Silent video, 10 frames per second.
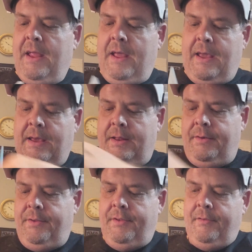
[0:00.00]

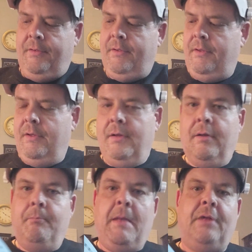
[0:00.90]
and
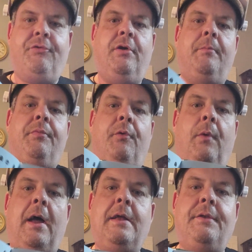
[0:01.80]
match up the
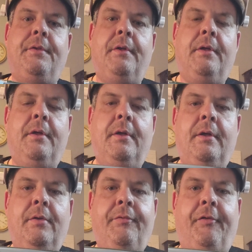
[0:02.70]
right
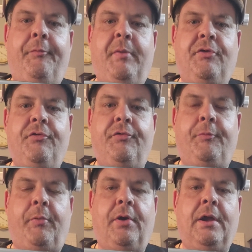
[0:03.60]
suspension
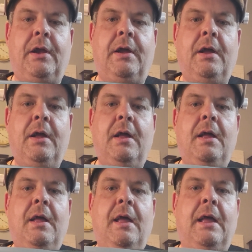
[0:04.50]
spring
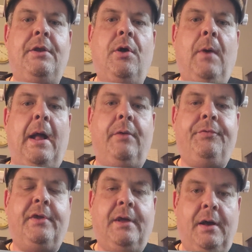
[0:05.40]
and know how
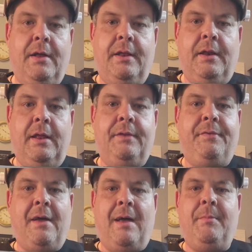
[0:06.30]
to cut it and
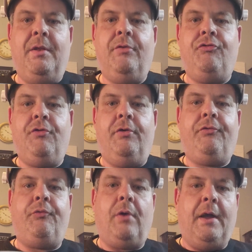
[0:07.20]
time it
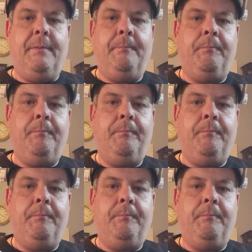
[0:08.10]
just right.